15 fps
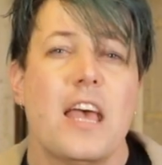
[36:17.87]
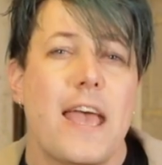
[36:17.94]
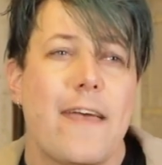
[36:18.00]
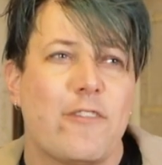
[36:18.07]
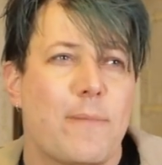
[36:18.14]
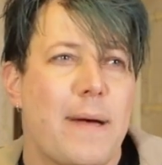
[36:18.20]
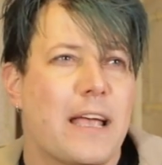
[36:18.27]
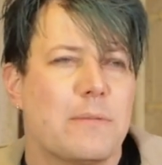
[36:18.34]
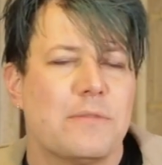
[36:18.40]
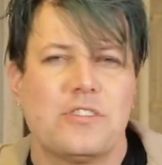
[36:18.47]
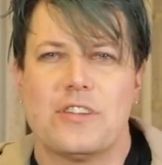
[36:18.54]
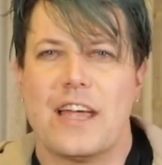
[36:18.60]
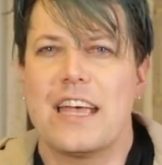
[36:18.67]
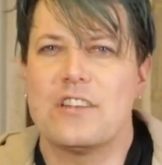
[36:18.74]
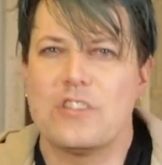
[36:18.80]
If you make a
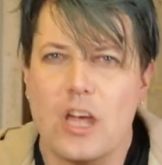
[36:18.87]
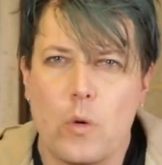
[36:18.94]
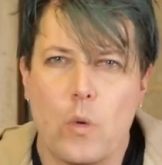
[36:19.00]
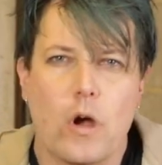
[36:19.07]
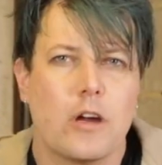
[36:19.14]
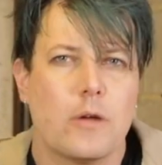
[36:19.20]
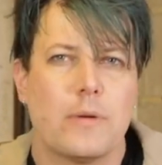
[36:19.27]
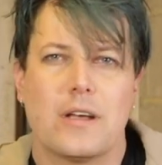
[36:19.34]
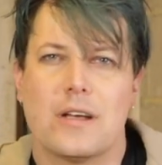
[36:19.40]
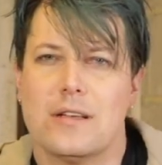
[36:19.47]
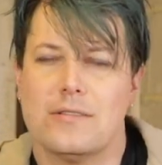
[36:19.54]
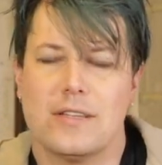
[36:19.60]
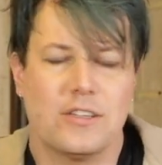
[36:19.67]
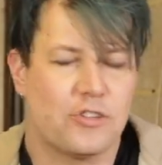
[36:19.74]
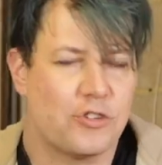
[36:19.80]
mistake, don't worry,
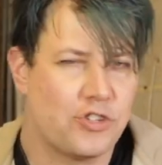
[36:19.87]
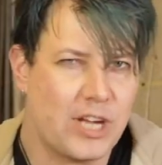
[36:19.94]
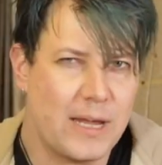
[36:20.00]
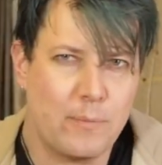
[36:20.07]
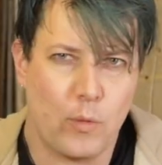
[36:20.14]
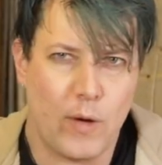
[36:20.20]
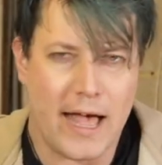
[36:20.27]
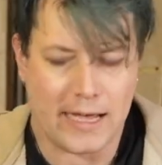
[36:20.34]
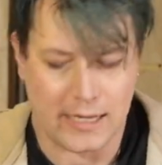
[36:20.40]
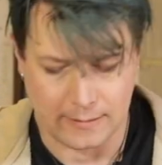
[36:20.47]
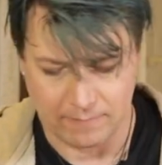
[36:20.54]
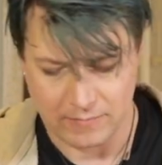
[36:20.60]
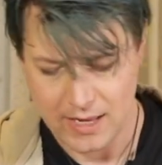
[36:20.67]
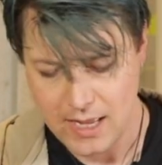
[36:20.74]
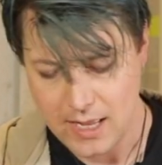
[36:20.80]
because it's a cheap wagon.